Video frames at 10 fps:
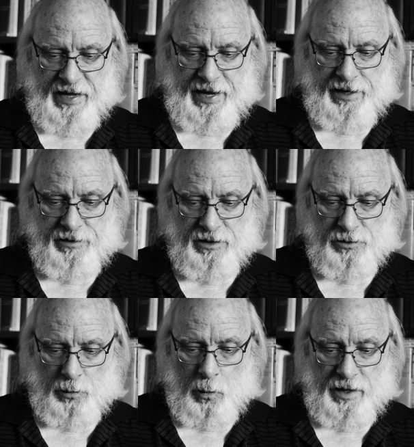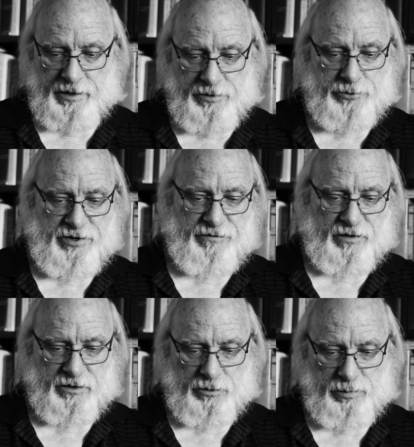and the one other
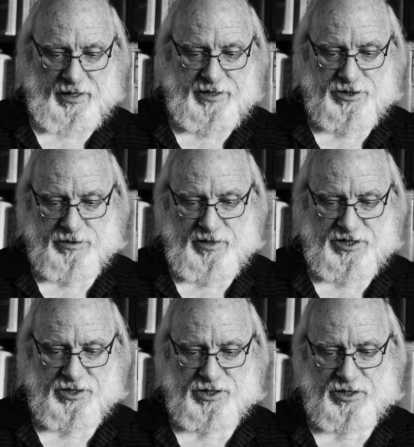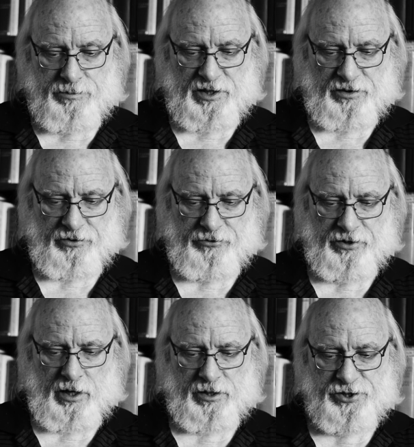difficult place is the subject of
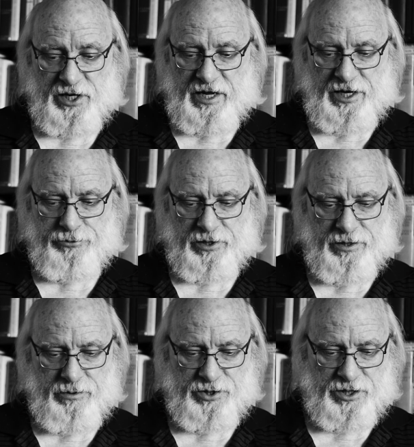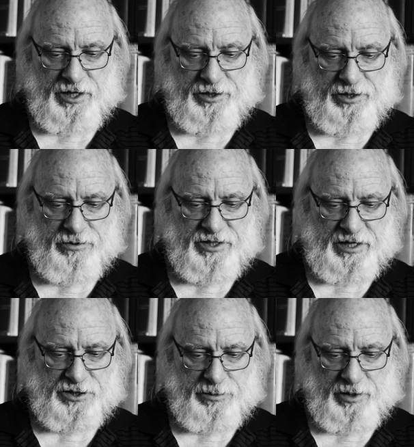chronology introduced in the New
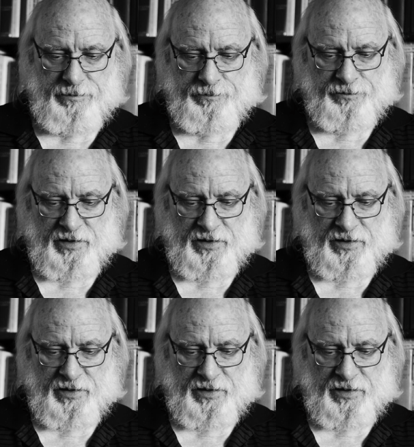Testament,